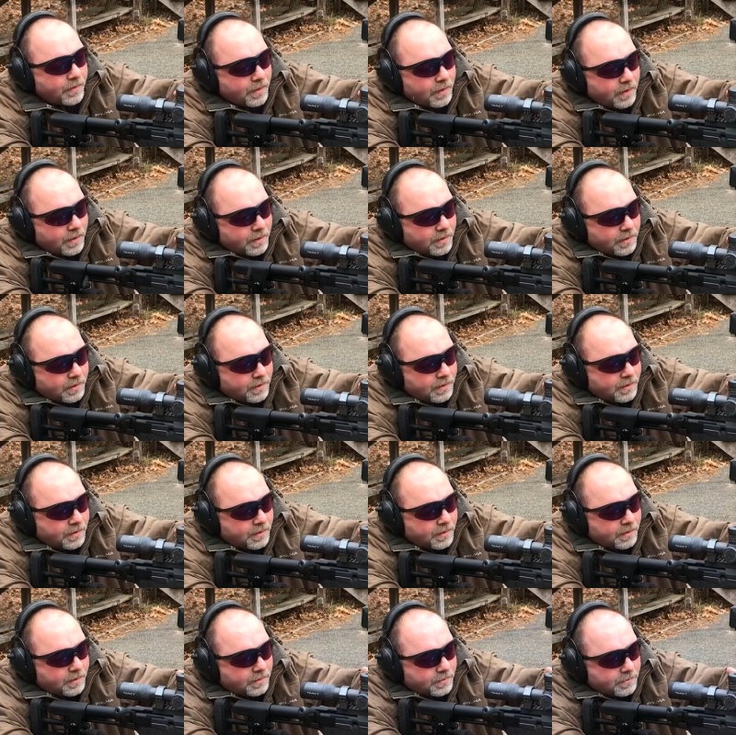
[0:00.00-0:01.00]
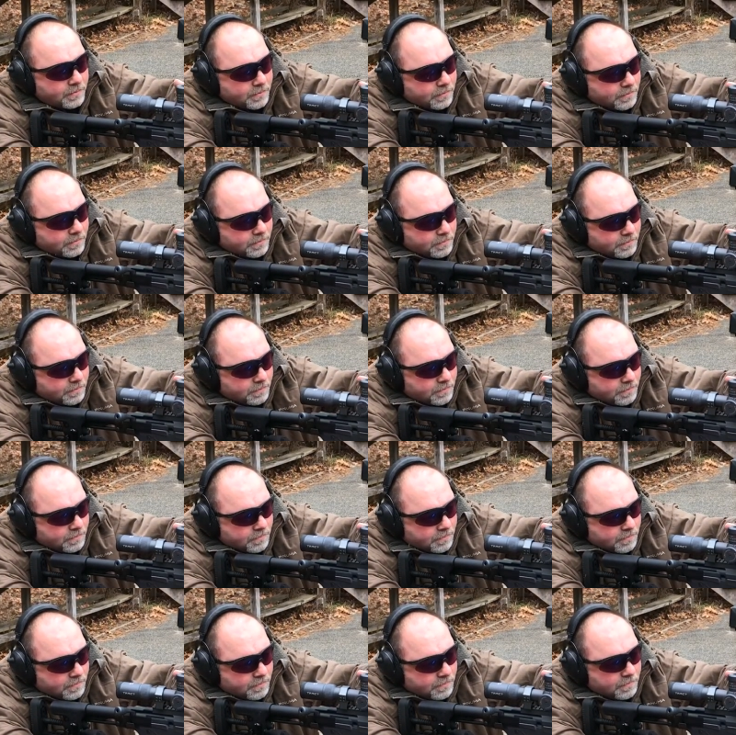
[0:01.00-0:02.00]

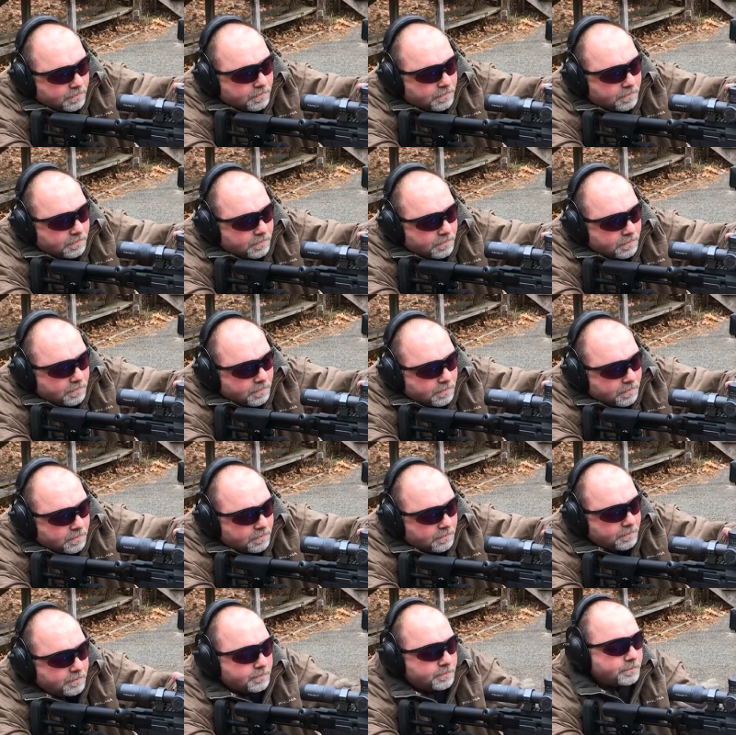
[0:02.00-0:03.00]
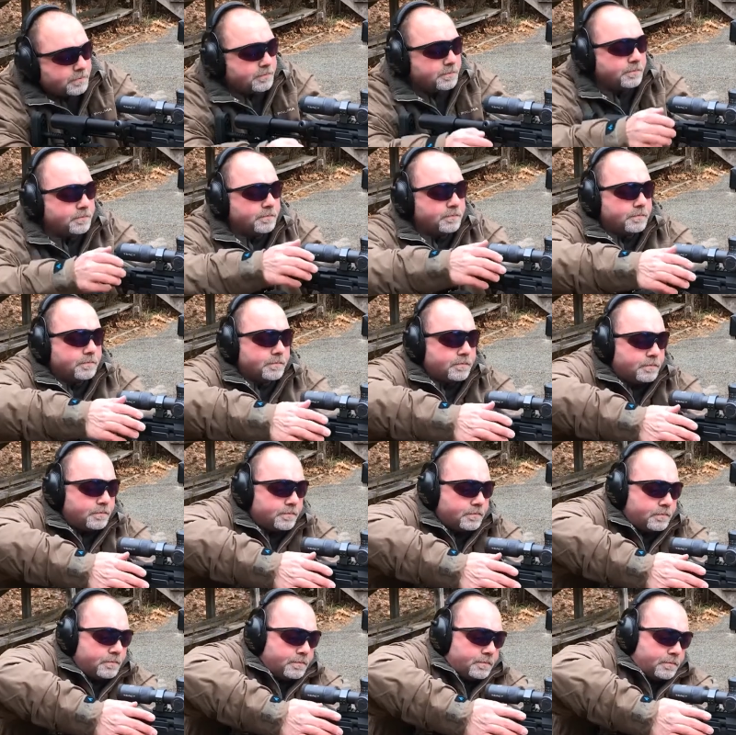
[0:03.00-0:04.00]

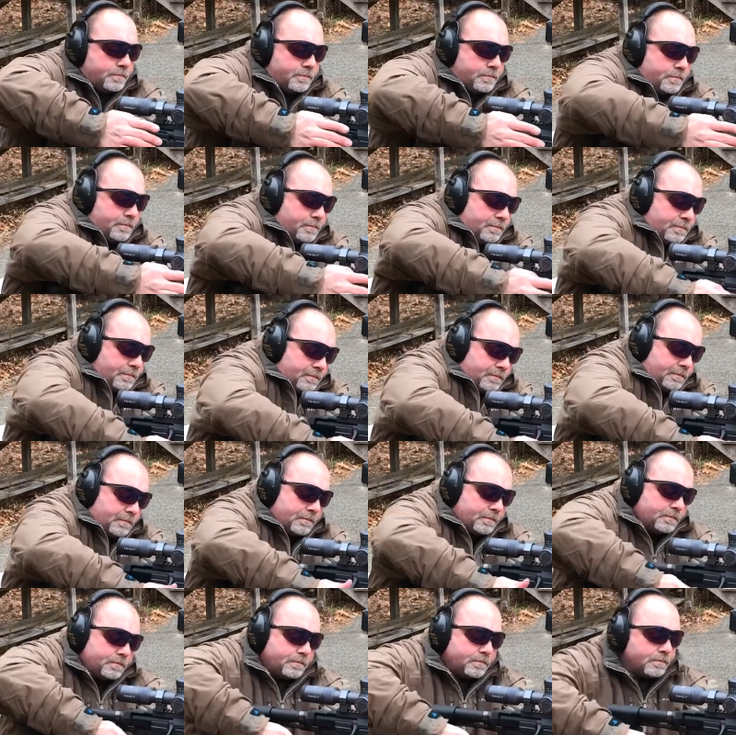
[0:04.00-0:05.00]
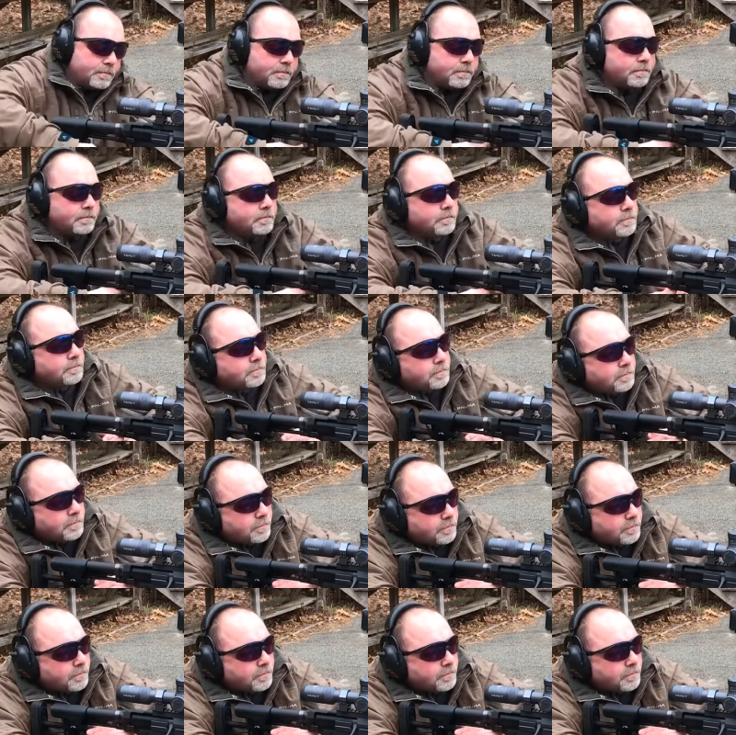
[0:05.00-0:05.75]
(no one is talking)